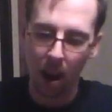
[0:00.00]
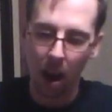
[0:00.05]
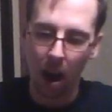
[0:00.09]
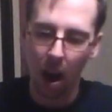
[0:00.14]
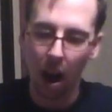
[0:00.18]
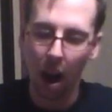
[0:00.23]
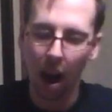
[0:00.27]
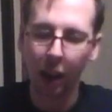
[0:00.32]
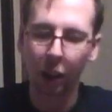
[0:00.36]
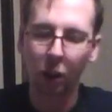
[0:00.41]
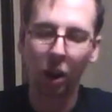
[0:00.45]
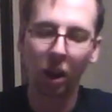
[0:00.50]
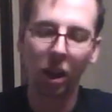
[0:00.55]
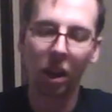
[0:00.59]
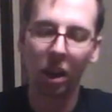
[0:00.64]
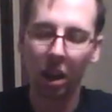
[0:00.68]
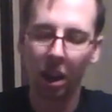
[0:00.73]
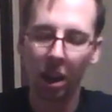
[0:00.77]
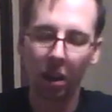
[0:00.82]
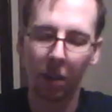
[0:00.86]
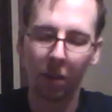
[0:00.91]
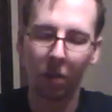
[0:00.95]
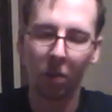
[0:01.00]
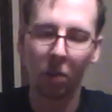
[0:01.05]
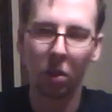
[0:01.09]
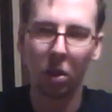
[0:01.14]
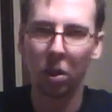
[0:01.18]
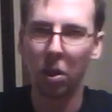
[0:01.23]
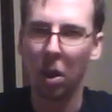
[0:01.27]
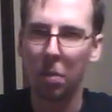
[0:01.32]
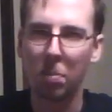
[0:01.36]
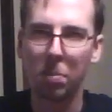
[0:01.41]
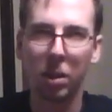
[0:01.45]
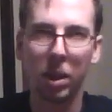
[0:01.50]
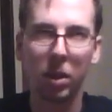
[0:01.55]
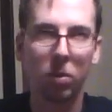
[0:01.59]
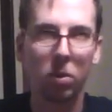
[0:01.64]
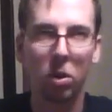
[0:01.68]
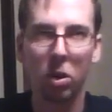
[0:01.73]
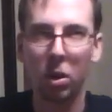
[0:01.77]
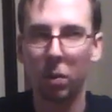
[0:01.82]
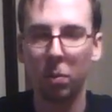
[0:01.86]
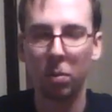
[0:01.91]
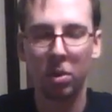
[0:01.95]
I traded him, I believe,
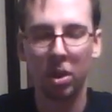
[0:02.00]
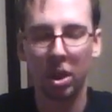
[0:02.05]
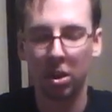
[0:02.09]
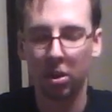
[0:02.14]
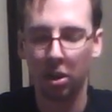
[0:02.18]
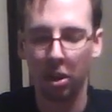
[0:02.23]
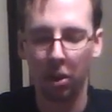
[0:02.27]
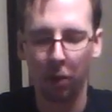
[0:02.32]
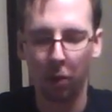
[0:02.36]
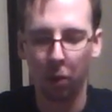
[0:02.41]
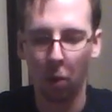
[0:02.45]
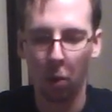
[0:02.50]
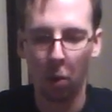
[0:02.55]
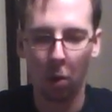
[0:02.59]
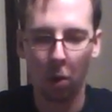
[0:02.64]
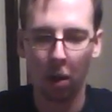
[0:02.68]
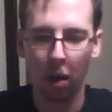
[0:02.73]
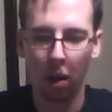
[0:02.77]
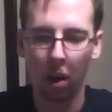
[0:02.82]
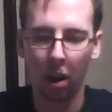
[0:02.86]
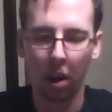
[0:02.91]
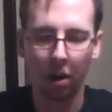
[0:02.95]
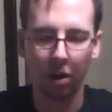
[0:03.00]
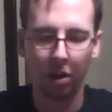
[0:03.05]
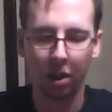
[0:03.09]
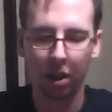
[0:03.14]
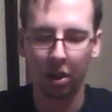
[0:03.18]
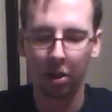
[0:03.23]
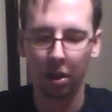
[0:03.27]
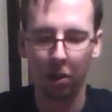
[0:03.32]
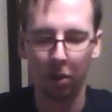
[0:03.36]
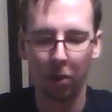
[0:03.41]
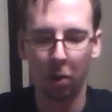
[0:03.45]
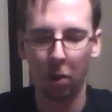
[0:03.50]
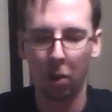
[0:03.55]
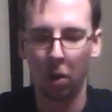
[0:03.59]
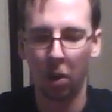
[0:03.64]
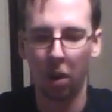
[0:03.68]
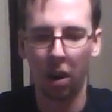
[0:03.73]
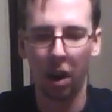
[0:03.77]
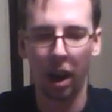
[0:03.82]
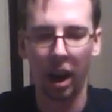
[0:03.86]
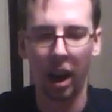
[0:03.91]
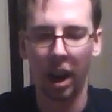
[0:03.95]
Doom 64 on
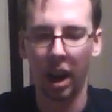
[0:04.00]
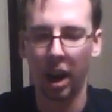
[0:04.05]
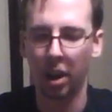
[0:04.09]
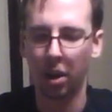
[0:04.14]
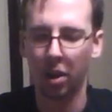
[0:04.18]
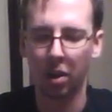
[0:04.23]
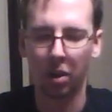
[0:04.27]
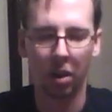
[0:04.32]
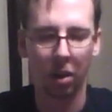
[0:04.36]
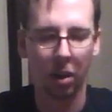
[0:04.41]
64 and